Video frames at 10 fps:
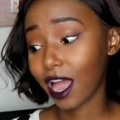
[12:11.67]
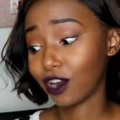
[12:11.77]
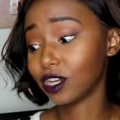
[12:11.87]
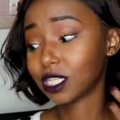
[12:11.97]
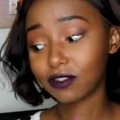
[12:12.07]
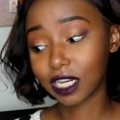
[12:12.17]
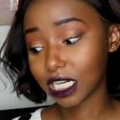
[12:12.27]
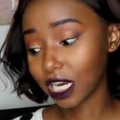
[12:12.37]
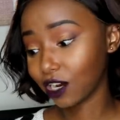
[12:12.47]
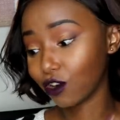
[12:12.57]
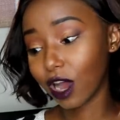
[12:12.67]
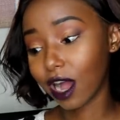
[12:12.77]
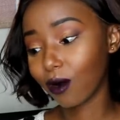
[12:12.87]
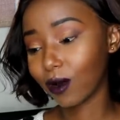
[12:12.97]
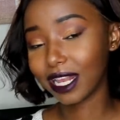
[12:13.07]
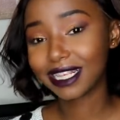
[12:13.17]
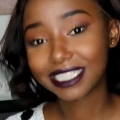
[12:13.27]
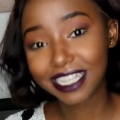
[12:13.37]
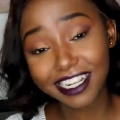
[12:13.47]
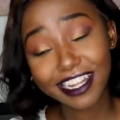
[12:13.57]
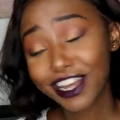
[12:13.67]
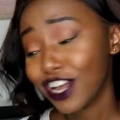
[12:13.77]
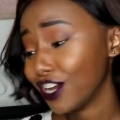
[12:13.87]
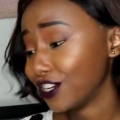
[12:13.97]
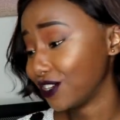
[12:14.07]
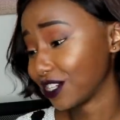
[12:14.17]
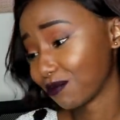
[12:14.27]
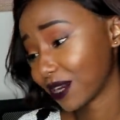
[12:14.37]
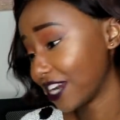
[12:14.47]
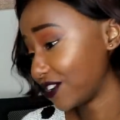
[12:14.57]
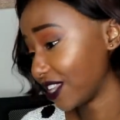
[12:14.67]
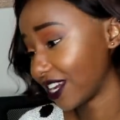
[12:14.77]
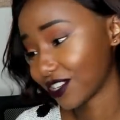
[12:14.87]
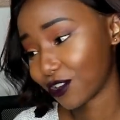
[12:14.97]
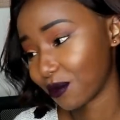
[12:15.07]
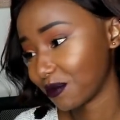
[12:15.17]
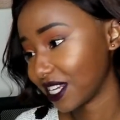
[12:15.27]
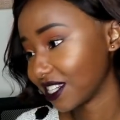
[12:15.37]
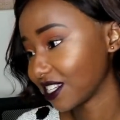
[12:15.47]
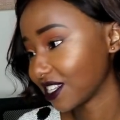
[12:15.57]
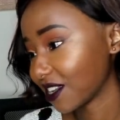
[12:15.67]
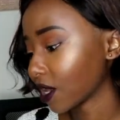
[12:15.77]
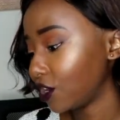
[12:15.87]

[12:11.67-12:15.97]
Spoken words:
I don't even really know how else to reply to that comment.